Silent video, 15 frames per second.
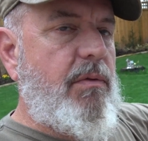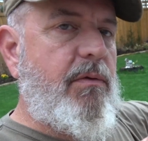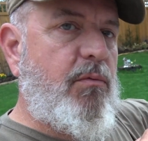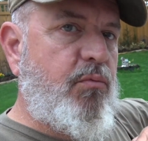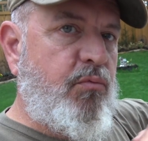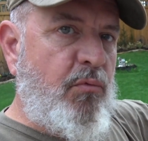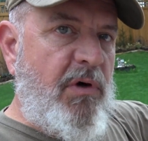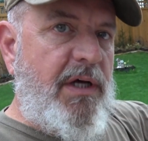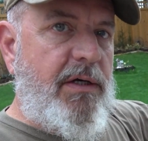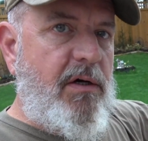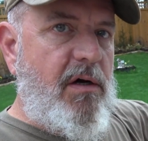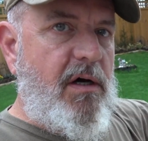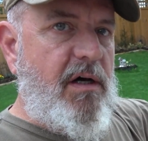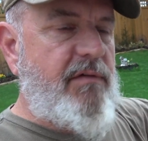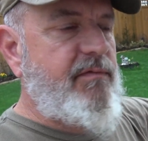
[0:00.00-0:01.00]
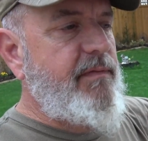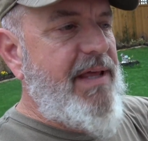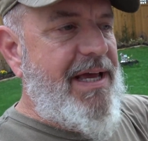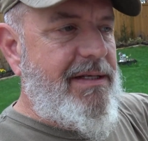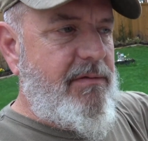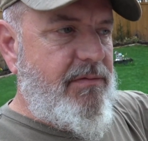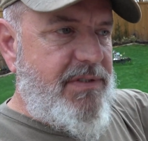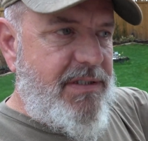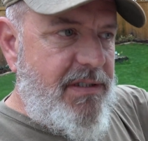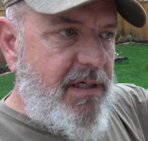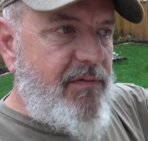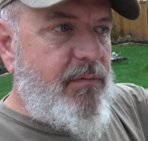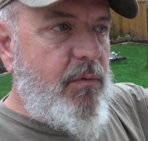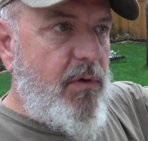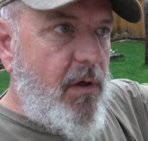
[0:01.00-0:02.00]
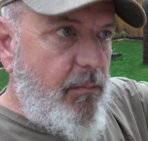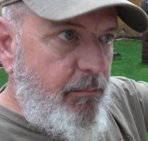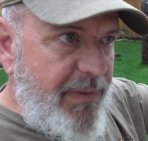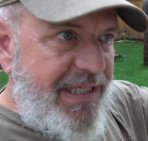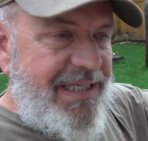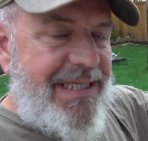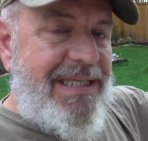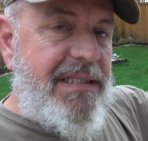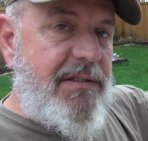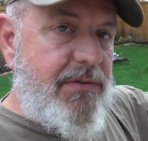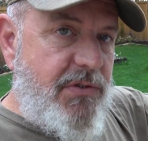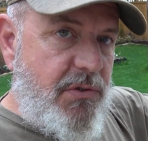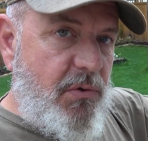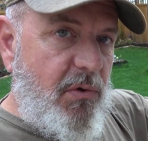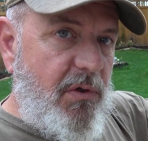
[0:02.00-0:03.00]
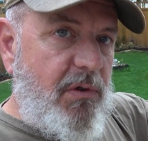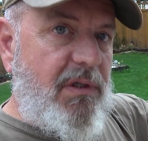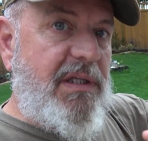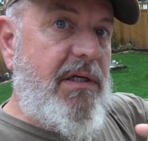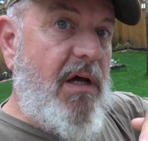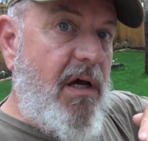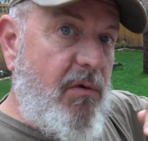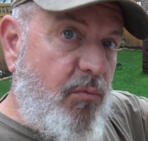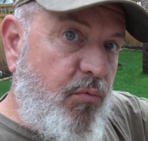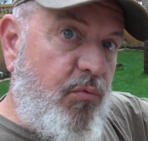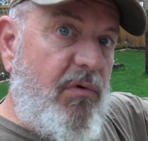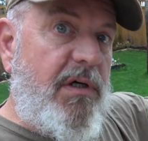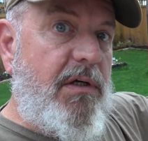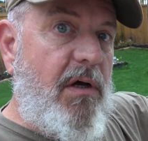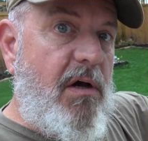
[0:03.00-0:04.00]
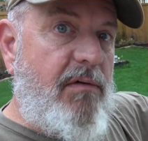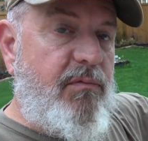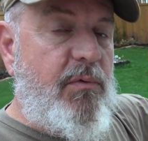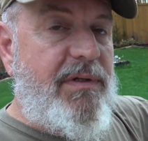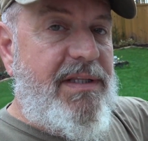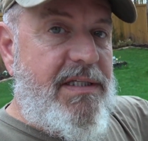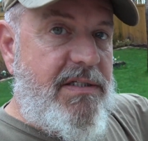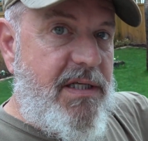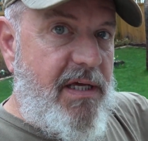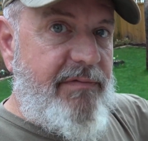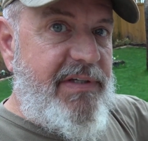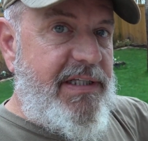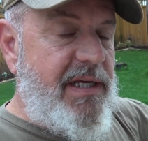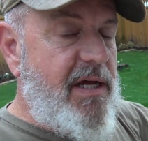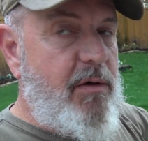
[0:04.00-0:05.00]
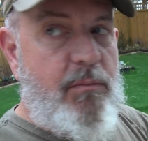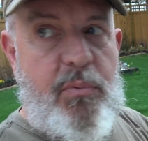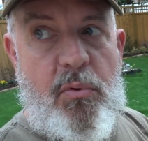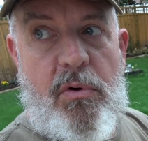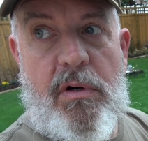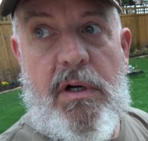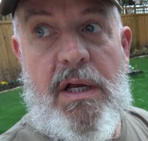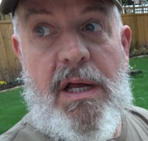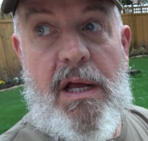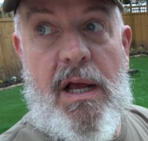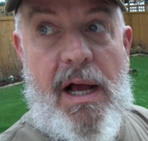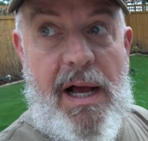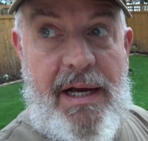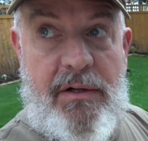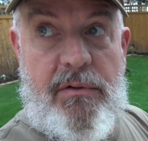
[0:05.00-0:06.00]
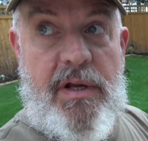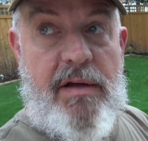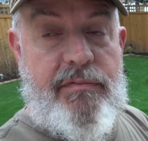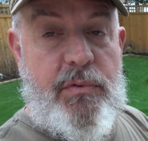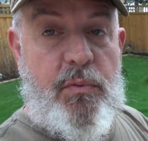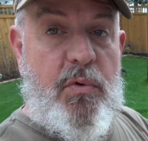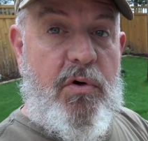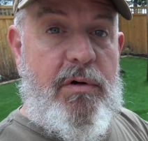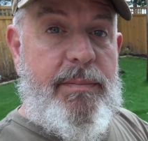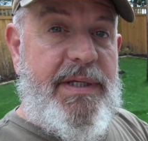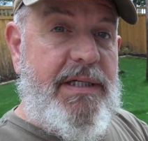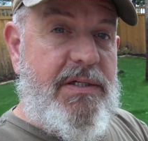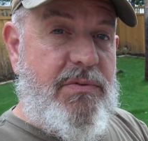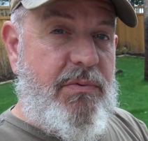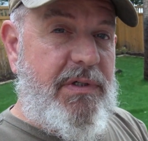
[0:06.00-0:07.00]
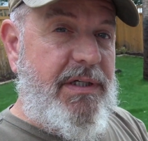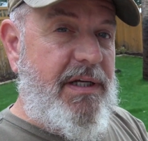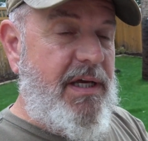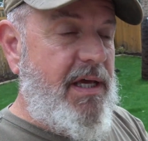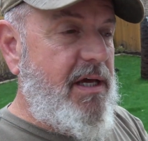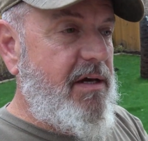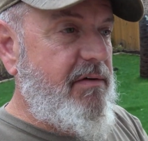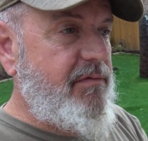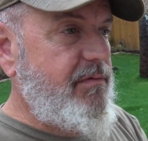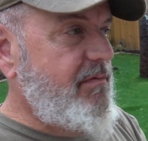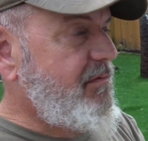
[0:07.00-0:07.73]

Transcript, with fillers: the runoff, that stuff will be in the soil and not run off with this heavy downpour. I don't have to worry because we're going to have,